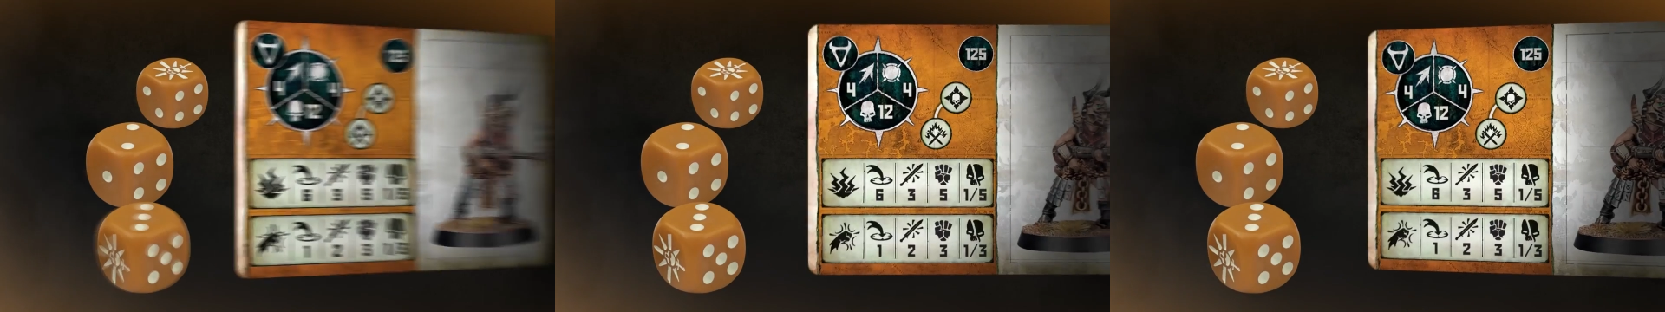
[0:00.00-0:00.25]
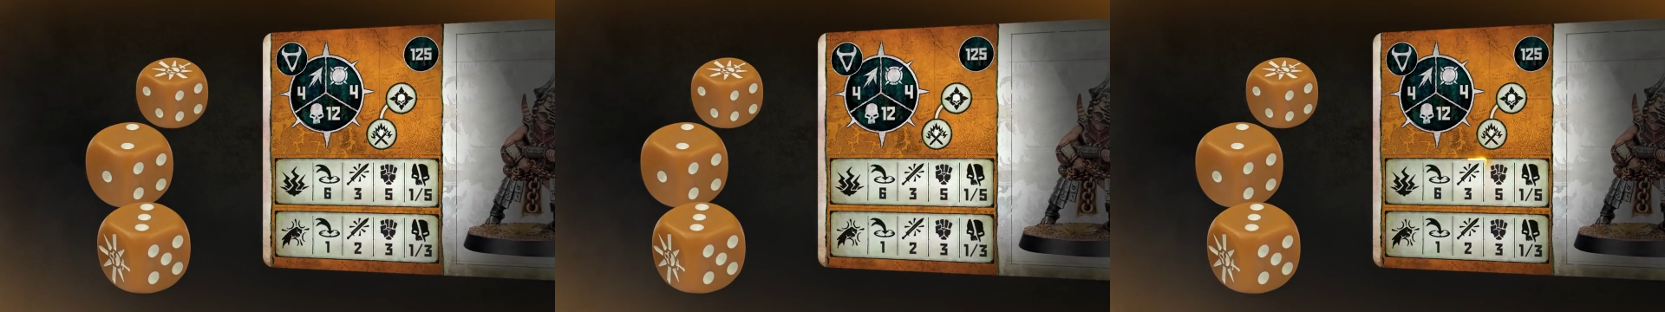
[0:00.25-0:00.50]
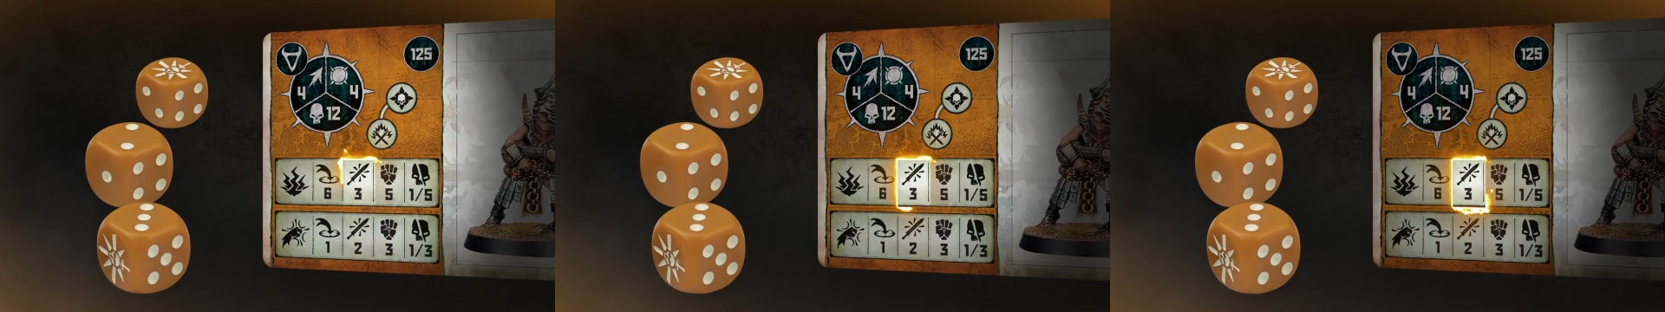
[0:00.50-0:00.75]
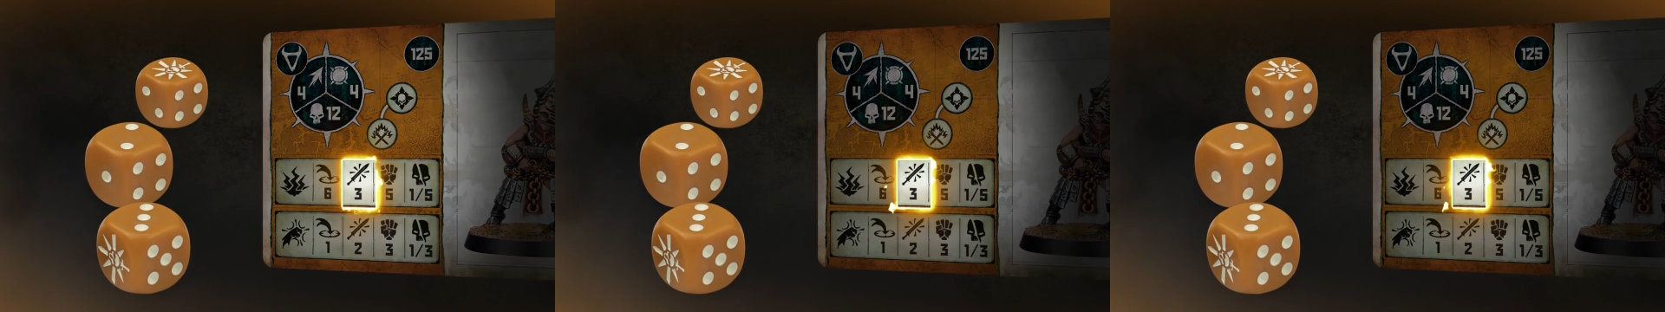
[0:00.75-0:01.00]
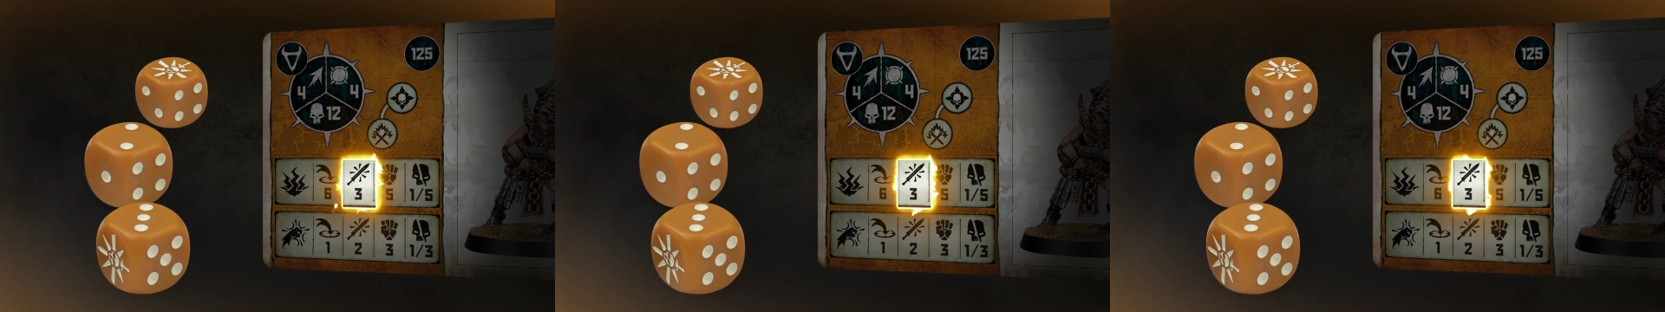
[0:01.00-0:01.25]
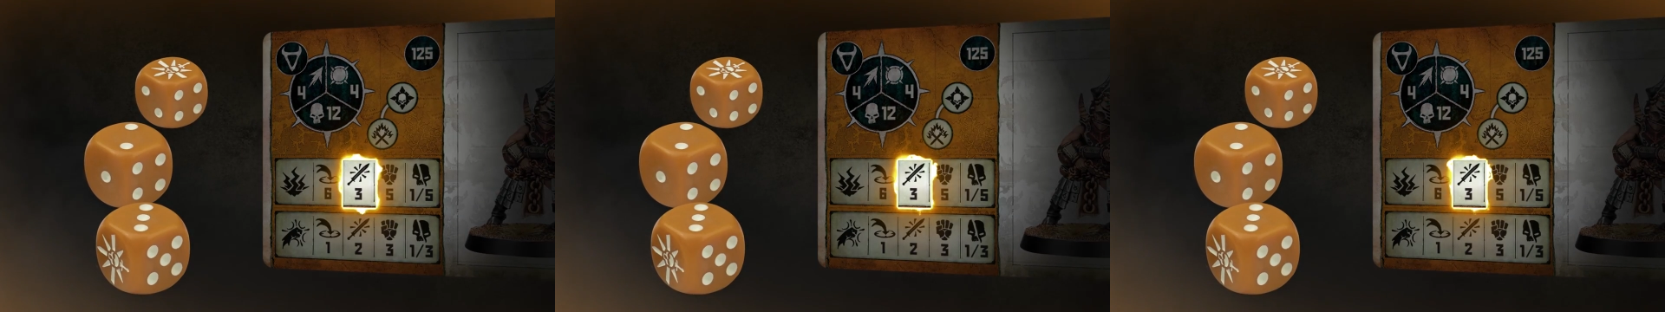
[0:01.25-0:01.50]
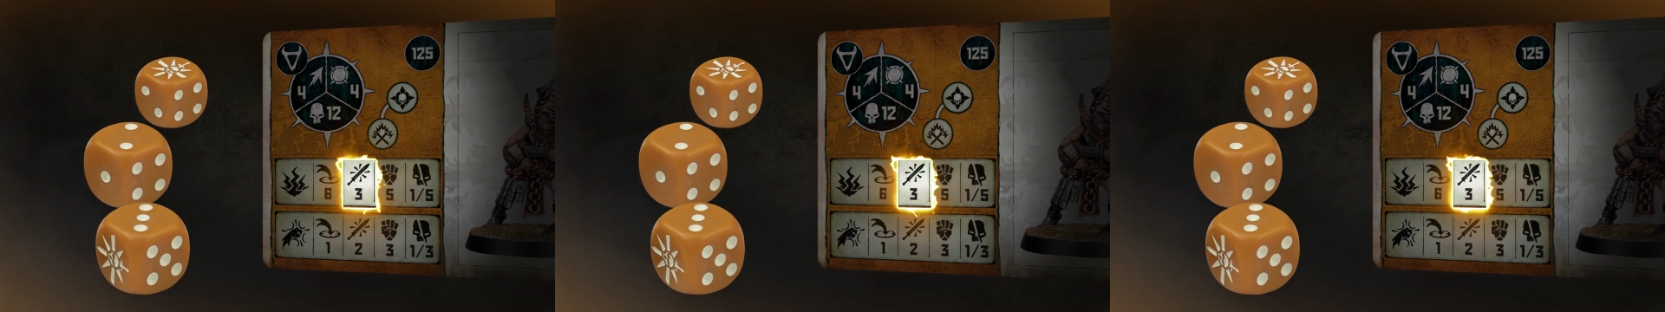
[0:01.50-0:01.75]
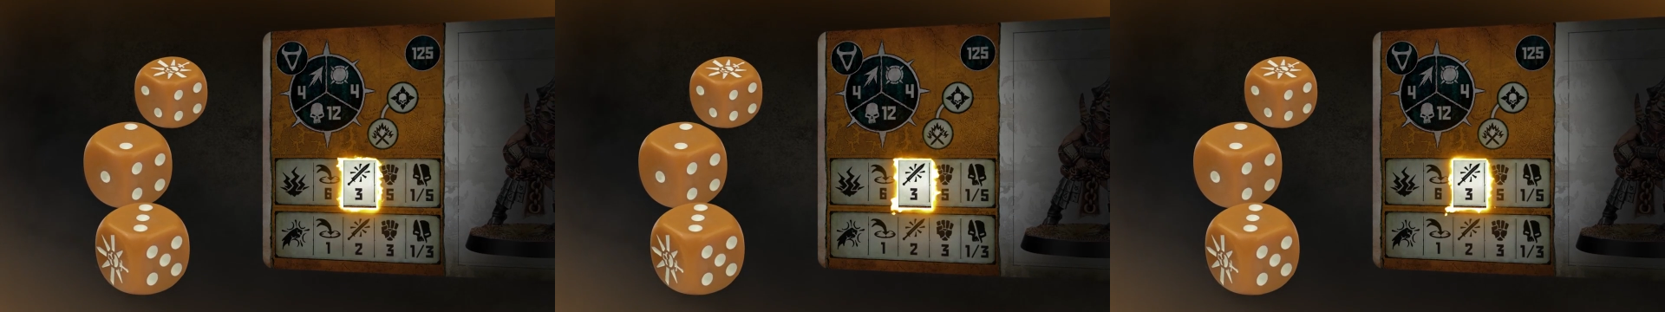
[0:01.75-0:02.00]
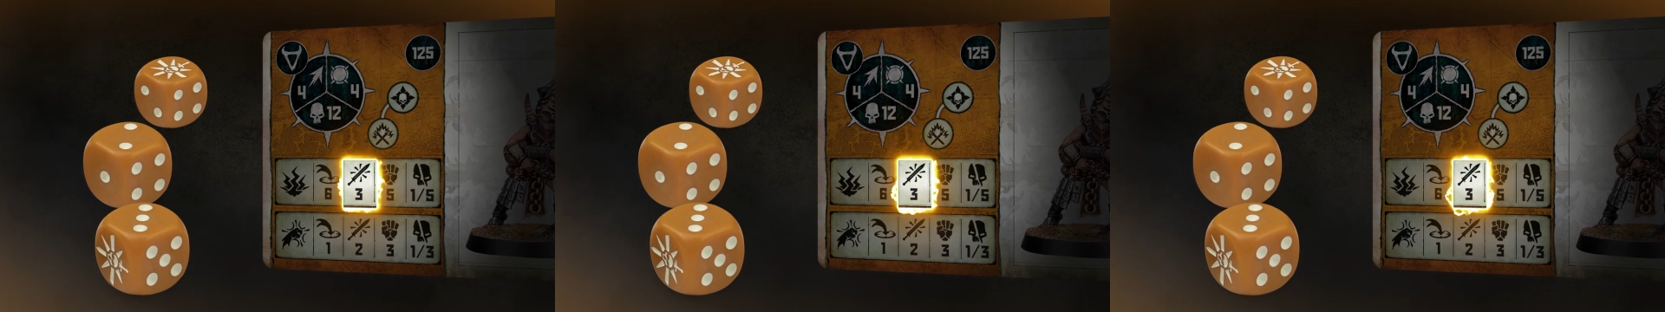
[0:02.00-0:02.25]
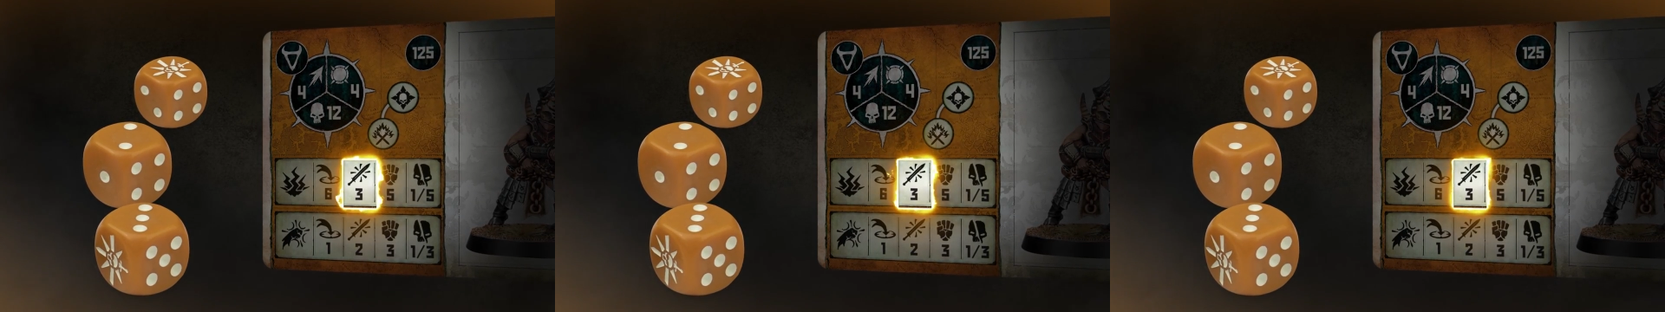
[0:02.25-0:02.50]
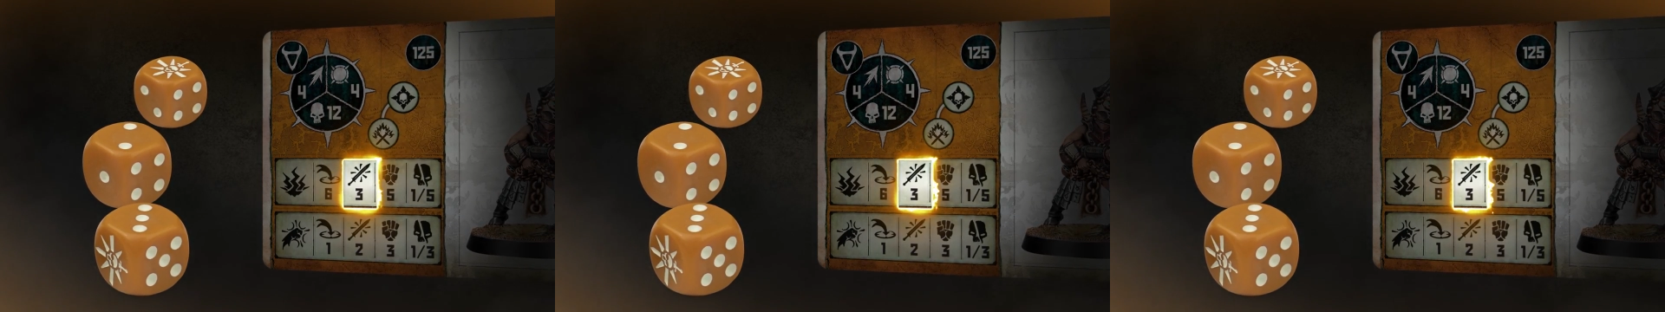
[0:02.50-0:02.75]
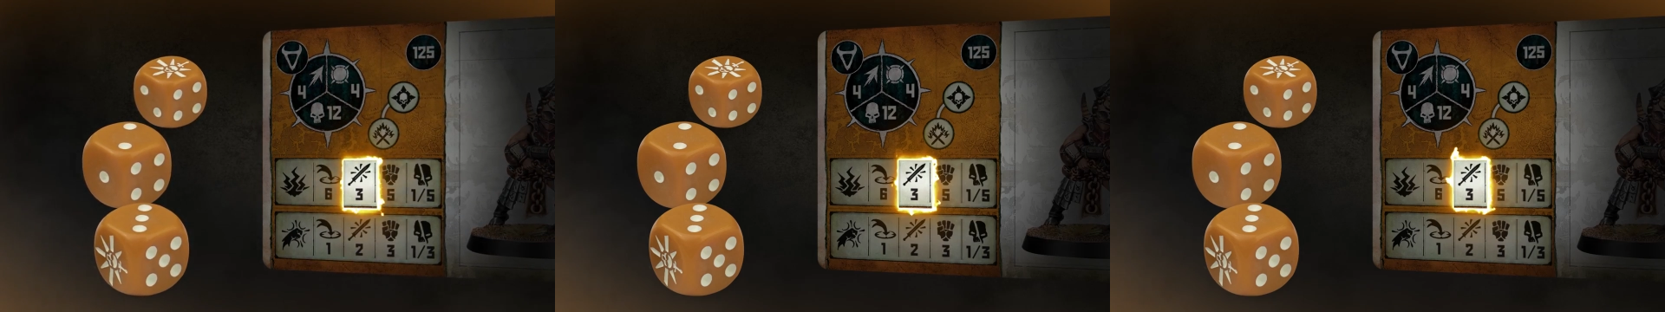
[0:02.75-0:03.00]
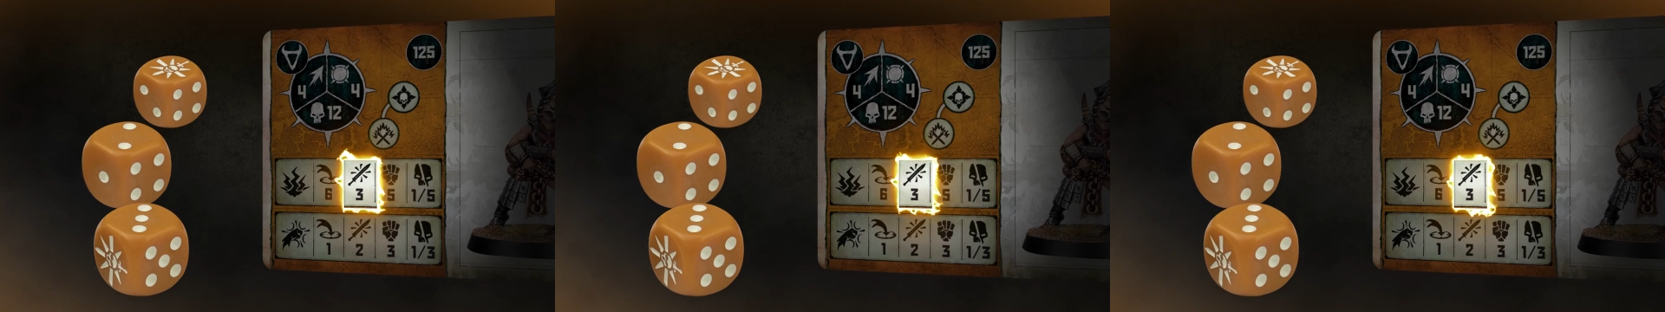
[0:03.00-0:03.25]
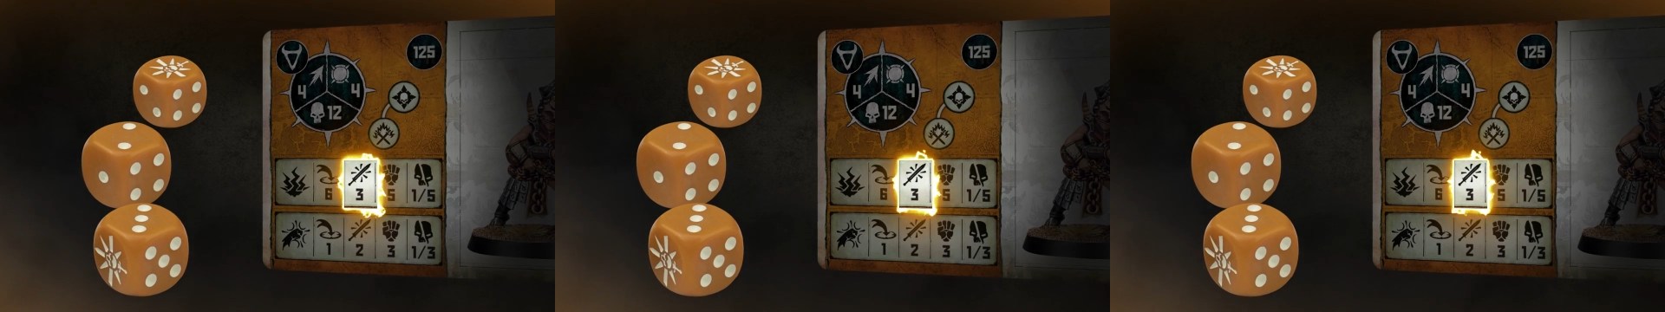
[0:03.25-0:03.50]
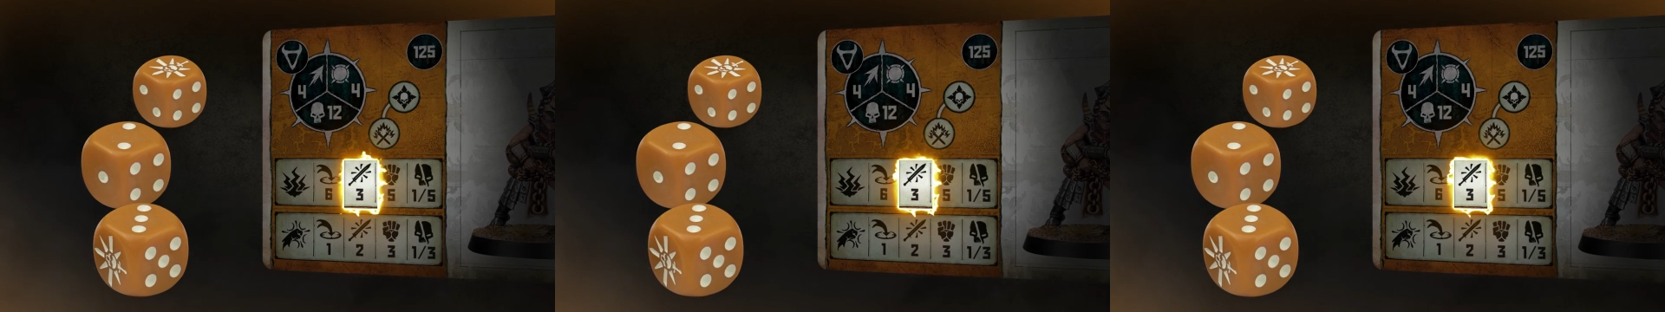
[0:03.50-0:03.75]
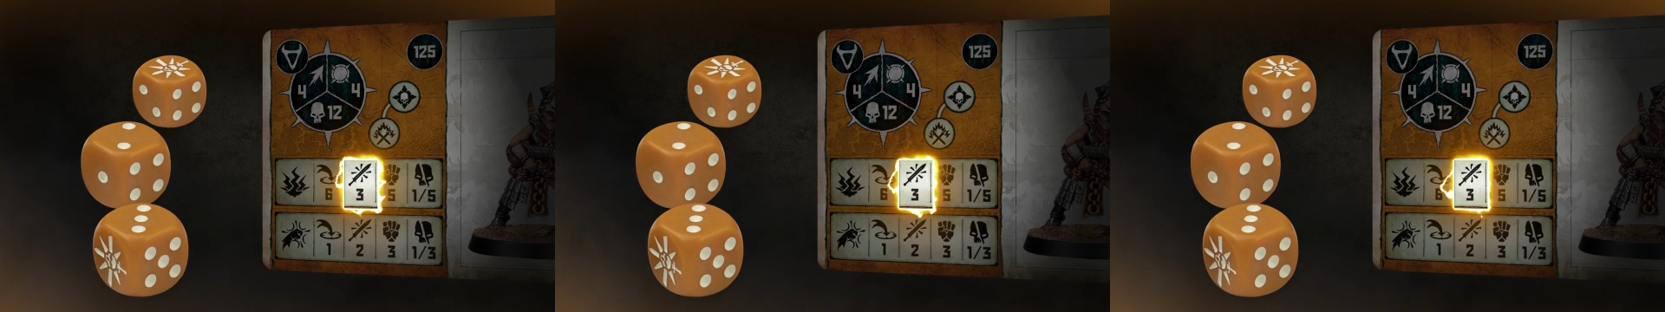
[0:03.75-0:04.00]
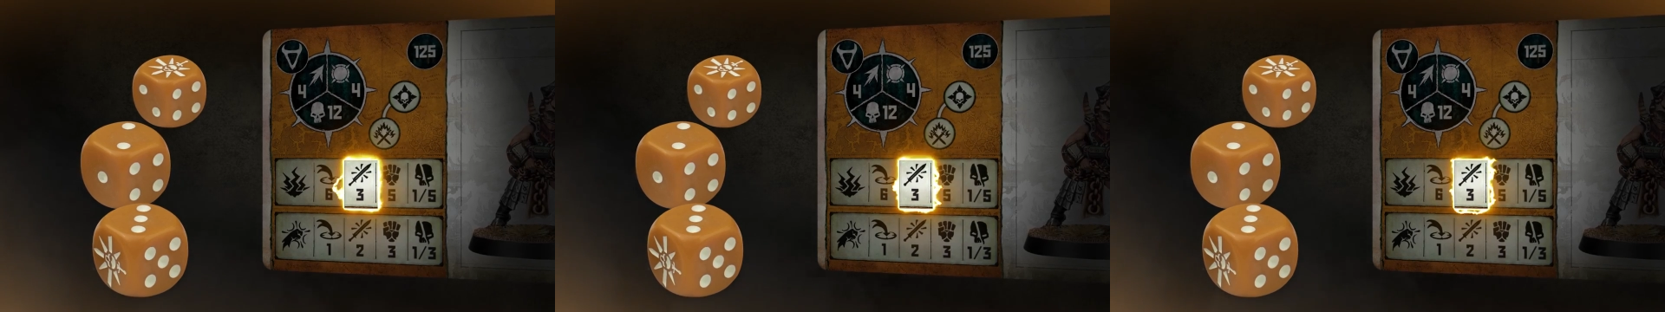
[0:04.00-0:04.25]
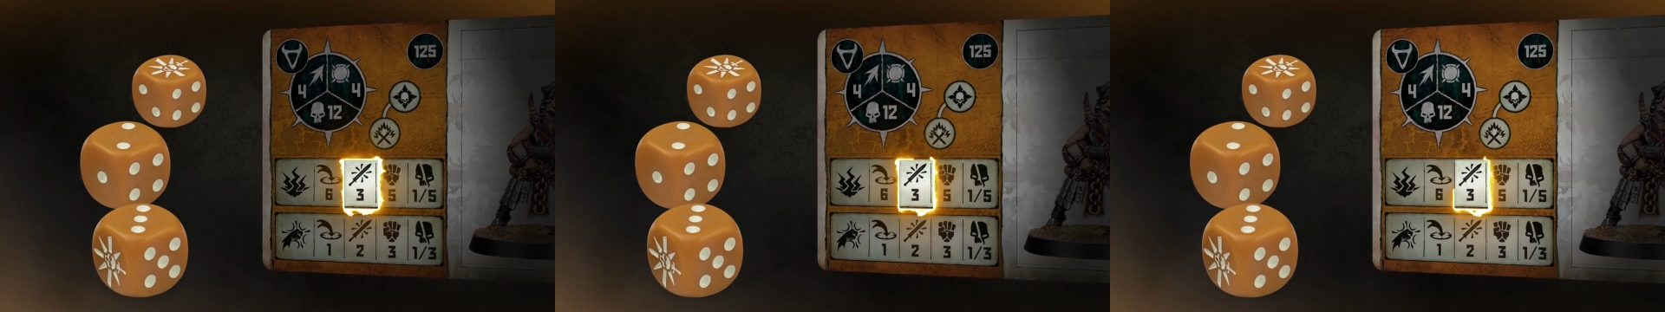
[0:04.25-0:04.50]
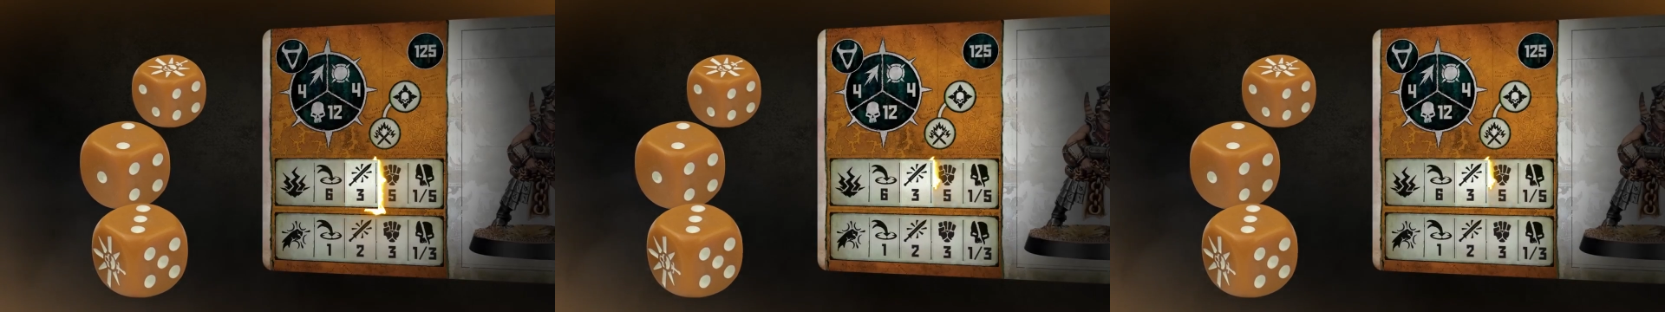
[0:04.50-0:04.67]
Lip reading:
[unreadable: no face in view]